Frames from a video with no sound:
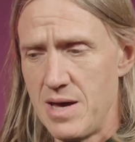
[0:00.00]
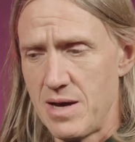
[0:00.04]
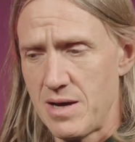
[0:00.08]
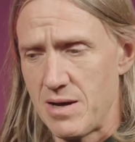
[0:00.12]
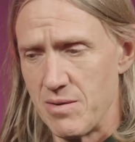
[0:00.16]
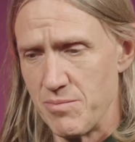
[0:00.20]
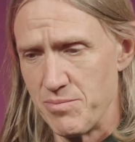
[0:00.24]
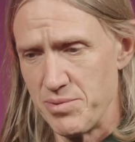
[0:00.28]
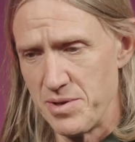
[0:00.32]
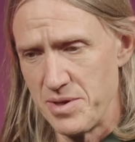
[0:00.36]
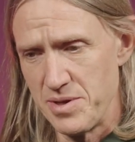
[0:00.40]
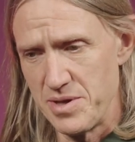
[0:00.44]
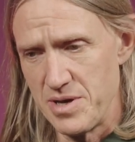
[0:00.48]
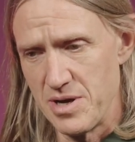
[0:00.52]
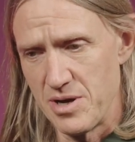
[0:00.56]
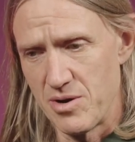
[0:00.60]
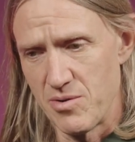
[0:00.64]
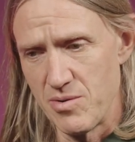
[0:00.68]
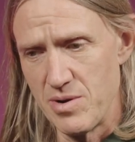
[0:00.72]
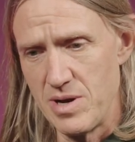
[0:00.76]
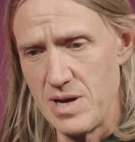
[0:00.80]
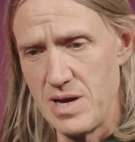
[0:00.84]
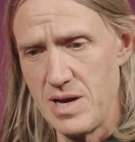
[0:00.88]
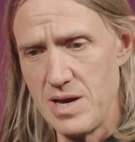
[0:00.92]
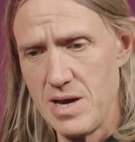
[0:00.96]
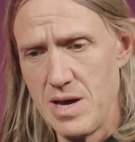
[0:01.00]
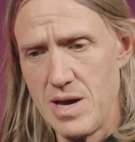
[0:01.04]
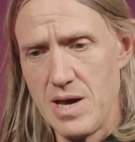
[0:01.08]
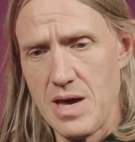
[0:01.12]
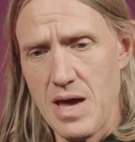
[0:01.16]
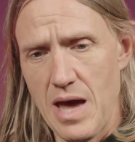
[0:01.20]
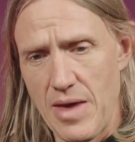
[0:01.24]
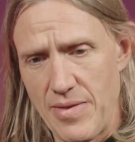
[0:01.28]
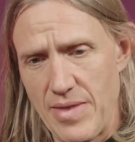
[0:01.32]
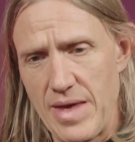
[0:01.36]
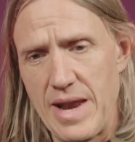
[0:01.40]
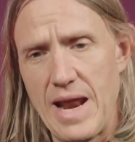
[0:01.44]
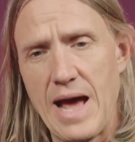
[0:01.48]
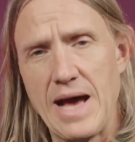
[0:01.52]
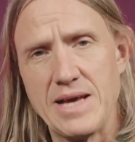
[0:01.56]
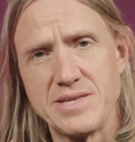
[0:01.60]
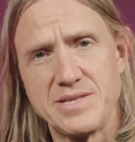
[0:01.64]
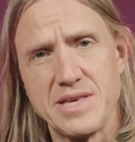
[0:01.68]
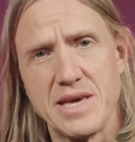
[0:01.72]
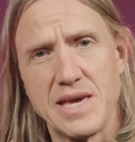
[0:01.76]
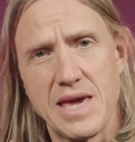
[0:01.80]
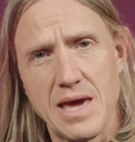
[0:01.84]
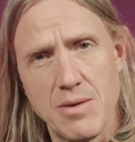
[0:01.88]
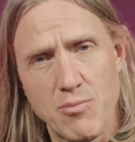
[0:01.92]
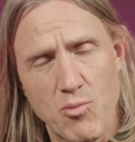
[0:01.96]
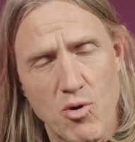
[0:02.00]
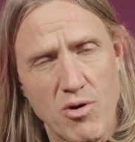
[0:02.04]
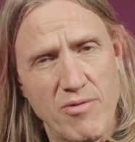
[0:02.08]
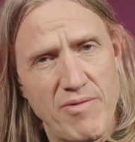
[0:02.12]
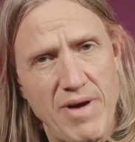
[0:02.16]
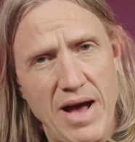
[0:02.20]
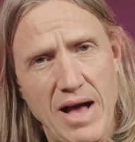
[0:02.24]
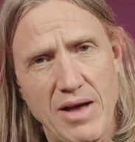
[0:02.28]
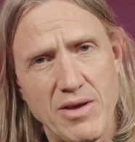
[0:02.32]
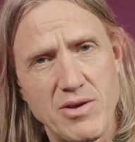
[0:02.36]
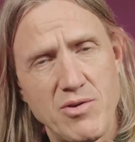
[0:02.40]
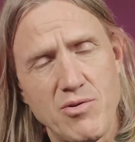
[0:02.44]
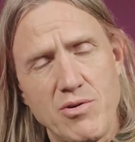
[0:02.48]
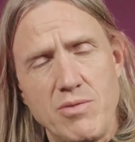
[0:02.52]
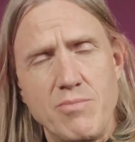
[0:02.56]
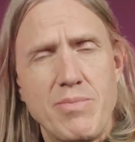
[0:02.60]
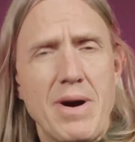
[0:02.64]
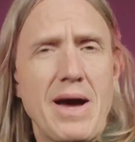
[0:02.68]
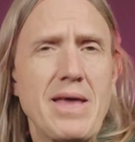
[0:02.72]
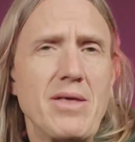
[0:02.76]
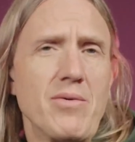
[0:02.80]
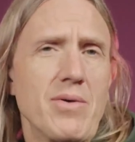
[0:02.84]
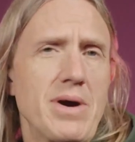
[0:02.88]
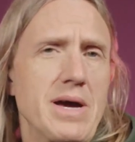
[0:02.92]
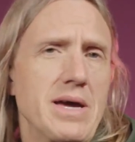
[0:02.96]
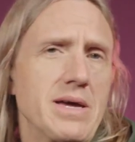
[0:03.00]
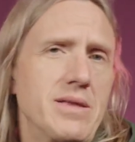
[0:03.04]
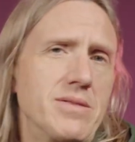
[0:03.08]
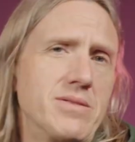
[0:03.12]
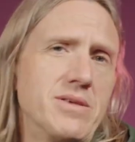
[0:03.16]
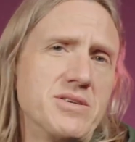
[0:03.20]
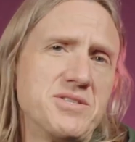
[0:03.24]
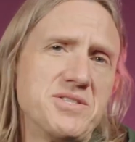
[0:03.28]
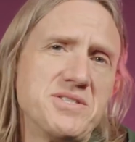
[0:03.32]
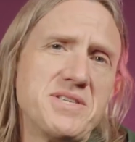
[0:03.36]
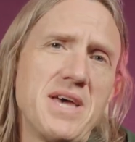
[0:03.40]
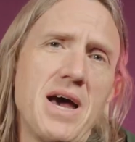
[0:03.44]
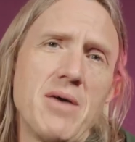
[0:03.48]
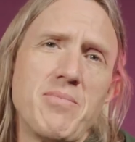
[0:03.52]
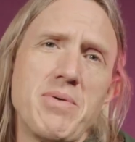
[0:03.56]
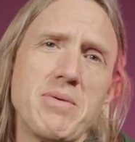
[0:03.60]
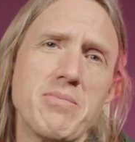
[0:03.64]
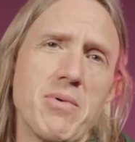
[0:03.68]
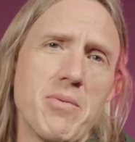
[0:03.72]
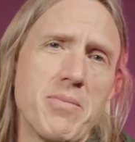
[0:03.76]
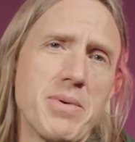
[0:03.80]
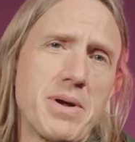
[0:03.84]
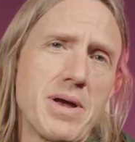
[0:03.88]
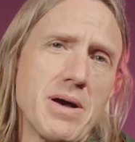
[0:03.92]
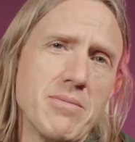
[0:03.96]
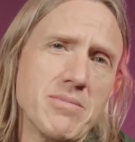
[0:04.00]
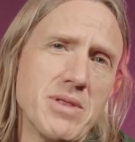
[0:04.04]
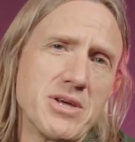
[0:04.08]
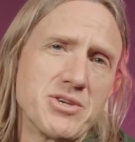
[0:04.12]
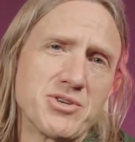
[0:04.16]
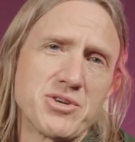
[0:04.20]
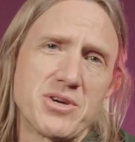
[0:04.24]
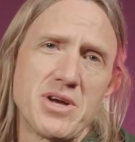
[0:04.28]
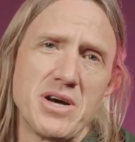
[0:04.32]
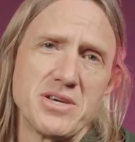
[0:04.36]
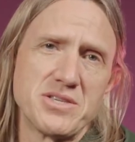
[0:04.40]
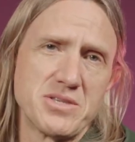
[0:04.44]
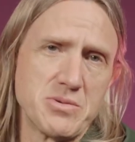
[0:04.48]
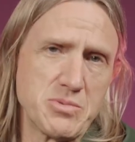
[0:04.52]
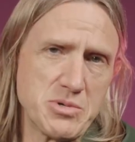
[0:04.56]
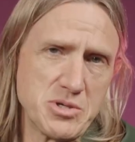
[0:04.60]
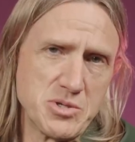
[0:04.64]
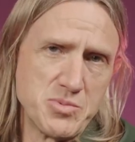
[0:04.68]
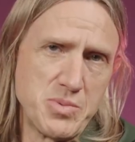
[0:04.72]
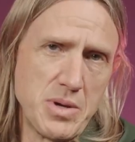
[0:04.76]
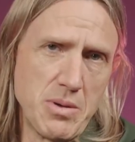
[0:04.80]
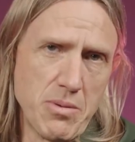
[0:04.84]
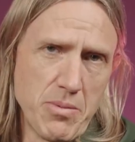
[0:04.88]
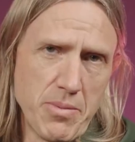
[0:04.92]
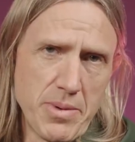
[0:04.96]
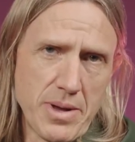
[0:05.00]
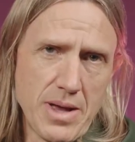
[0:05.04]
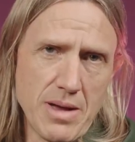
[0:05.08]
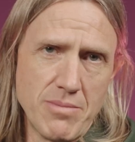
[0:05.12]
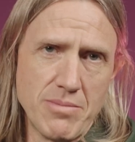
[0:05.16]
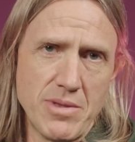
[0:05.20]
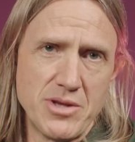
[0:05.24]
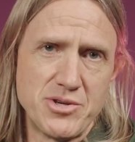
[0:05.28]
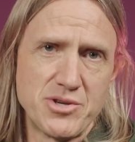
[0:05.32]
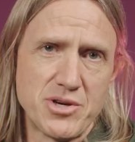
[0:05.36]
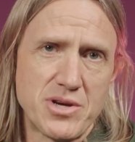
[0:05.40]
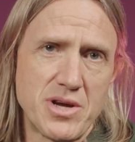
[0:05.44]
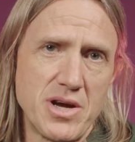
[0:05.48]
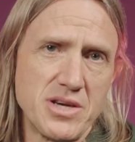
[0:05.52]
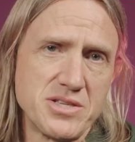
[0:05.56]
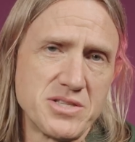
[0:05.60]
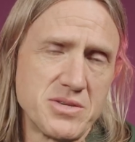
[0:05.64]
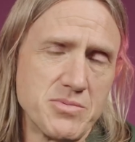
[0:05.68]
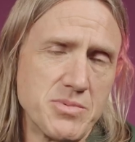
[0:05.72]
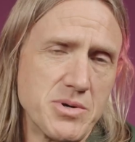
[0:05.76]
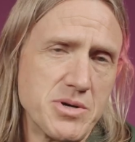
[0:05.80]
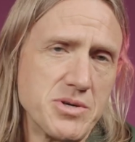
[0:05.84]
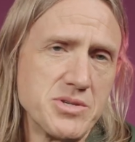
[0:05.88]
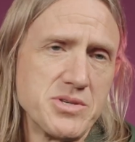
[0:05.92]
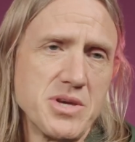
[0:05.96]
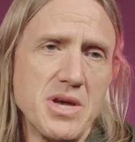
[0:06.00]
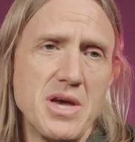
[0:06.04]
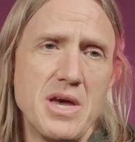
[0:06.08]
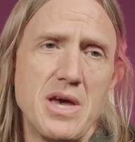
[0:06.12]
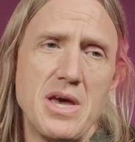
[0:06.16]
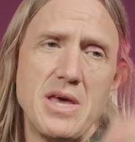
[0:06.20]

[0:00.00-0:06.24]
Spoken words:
Completely agree. And then as they get more value, and by the way, this is how people become Ledger customers. People become Ledger customers.